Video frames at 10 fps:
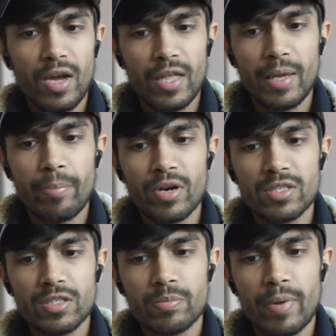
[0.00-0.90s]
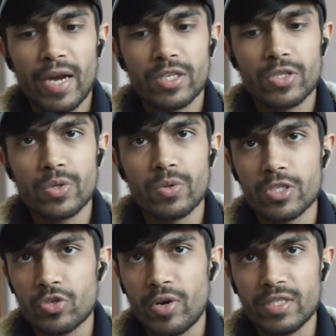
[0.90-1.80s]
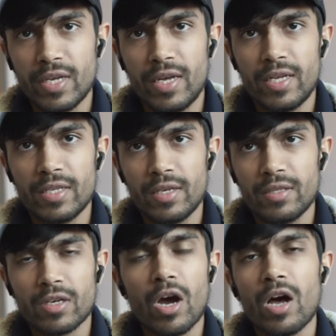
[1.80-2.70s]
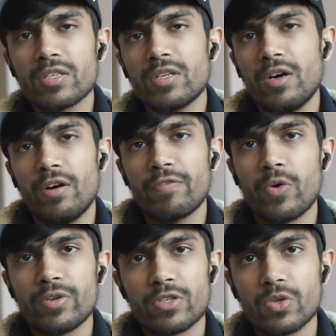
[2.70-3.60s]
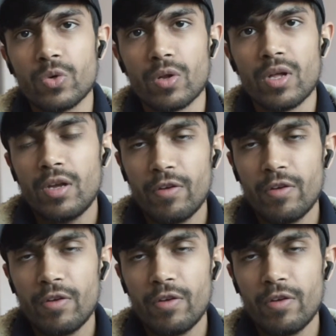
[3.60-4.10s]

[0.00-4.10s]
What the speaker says: And that brings us back to the stress and the cost of going to school.